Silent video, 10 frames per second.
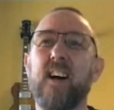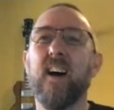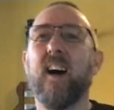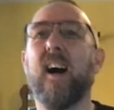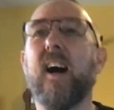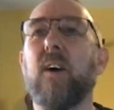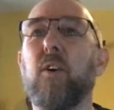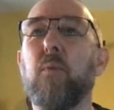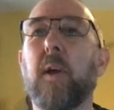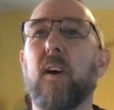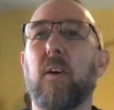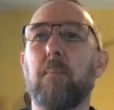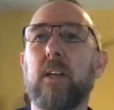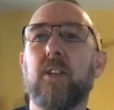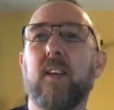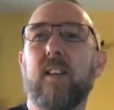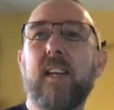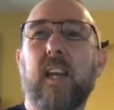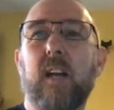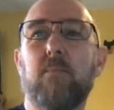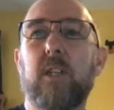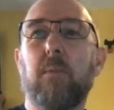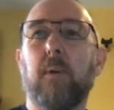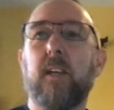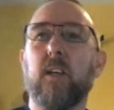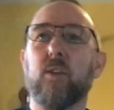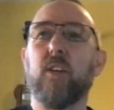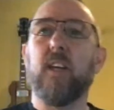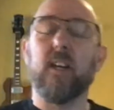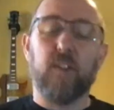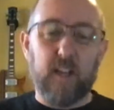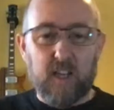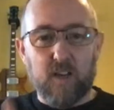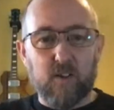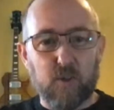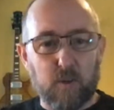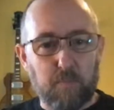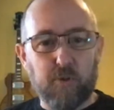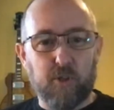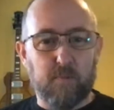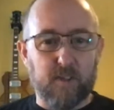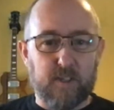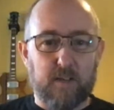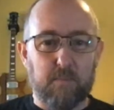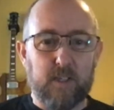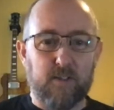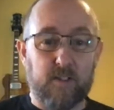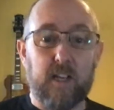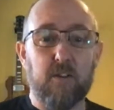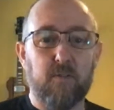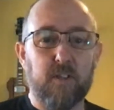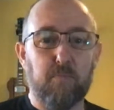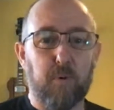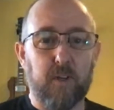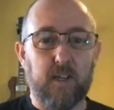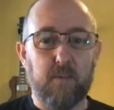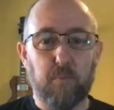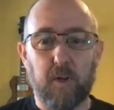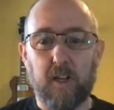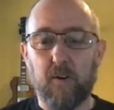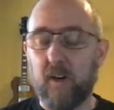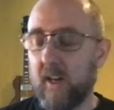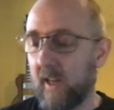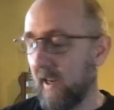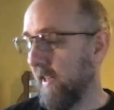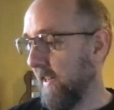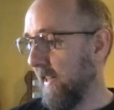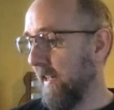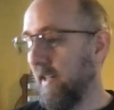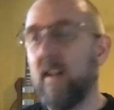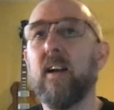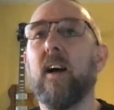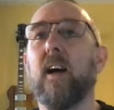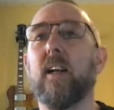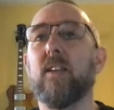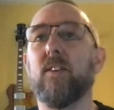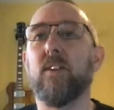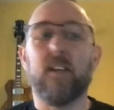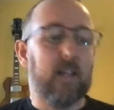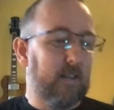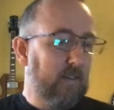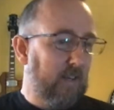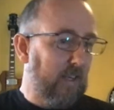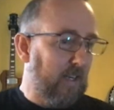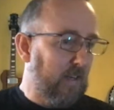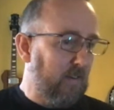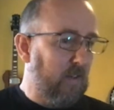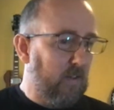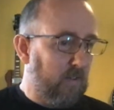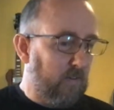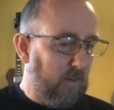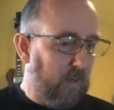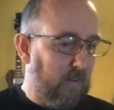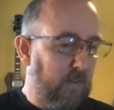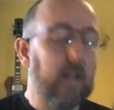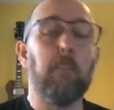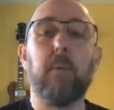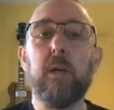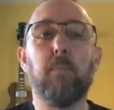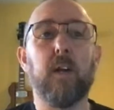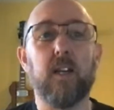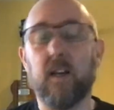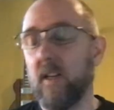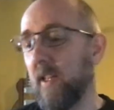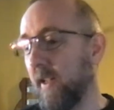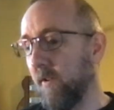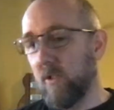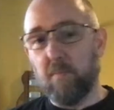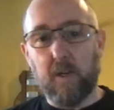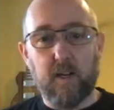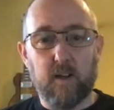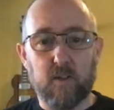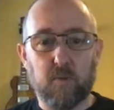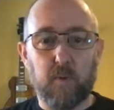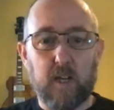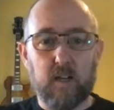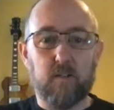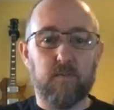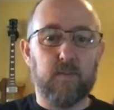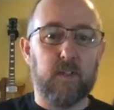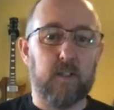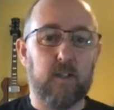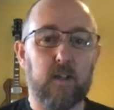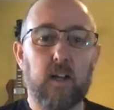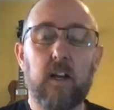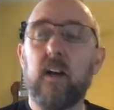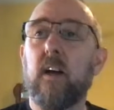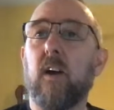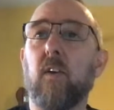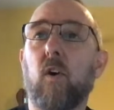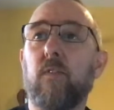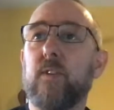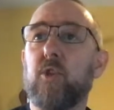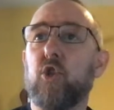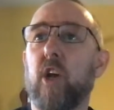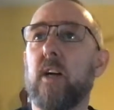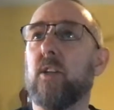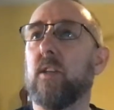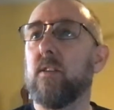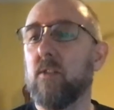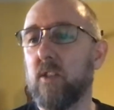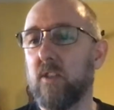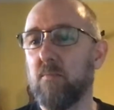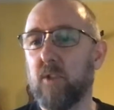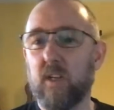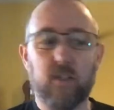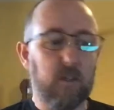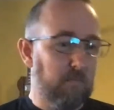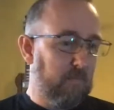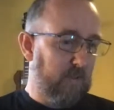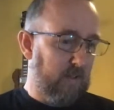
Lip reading: Who have we got? Missing link, MTB, good here. Thank you. So I'm presuming that means the sound is pretty okay. And yeah, that beeping you can hear is because we have an office chat system set up.